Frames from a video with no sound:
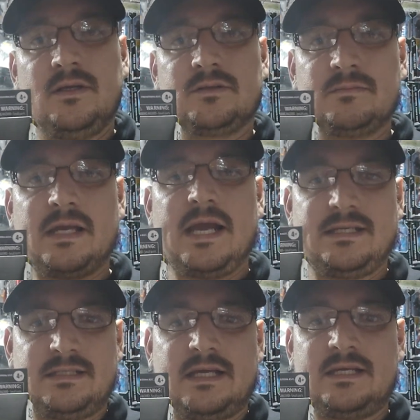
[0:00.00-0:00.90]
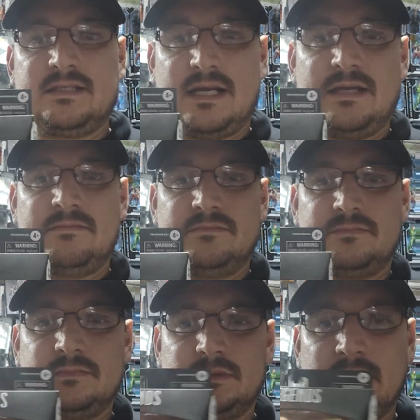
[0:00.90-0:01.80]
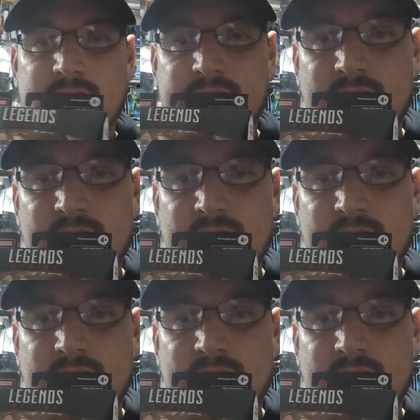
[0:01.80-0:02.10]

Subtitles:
some like Aztecian type. Like he's